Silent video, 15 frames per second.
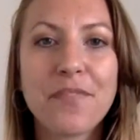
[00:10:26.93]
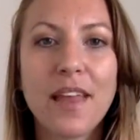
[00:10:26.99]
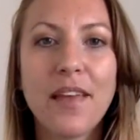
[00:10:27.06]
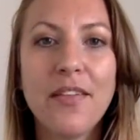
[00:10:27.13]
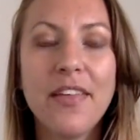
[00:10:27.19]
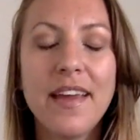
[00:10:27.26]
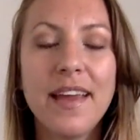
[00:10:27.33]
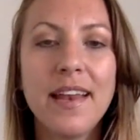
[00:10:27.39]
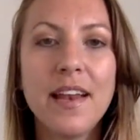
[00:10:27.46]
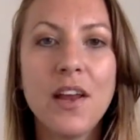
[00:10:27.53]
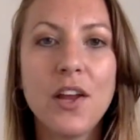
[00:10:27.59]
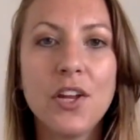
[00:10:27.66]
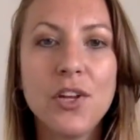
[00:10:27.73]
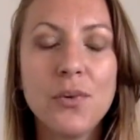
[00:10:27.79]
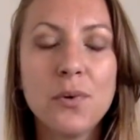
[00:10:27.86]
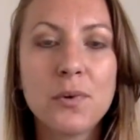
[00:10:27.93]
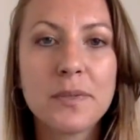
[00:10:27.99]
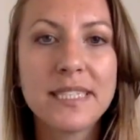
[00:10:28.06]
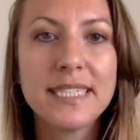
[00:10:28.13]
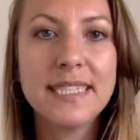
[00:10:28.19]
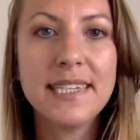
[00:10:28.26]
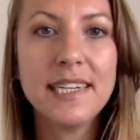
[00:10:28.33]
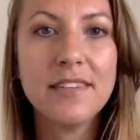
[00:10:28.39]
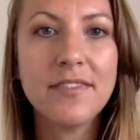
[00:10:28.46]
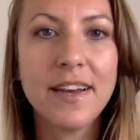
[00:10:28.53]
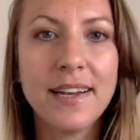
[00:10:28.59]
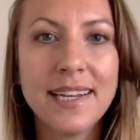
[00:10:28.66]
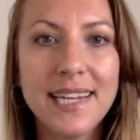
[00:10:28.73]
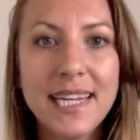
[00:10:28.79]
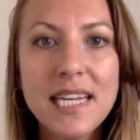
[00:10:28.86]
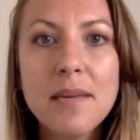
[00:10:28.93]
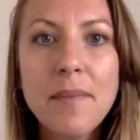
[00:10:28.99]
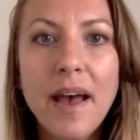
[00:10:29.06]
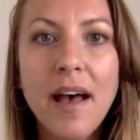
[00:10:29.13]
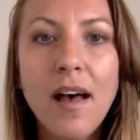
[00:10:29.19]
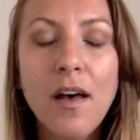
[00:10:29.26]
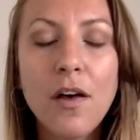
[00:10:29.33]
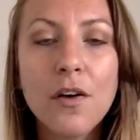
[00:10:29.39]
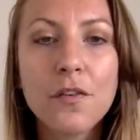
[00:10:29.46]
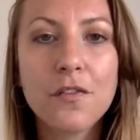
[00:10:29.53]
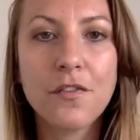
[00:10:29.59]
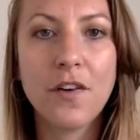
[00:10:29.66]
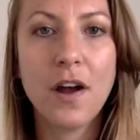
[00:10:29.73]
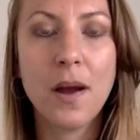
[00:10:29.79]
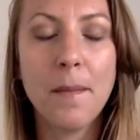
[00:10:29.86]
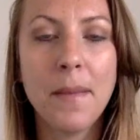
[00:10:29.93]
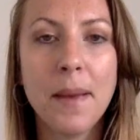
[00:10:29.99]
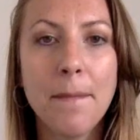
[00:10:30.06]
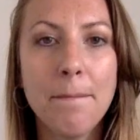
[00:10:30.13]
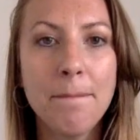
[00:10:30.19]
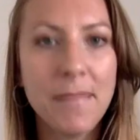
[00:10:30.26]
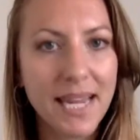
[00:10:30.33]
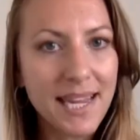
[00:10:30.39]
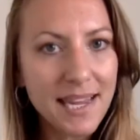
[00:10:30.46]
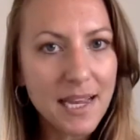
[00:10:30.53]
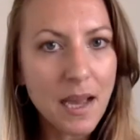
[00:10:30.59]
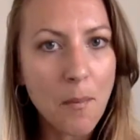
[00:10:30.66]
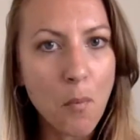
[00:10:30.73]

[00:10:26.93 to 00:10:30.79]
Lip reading: Then you will receive an email from moi,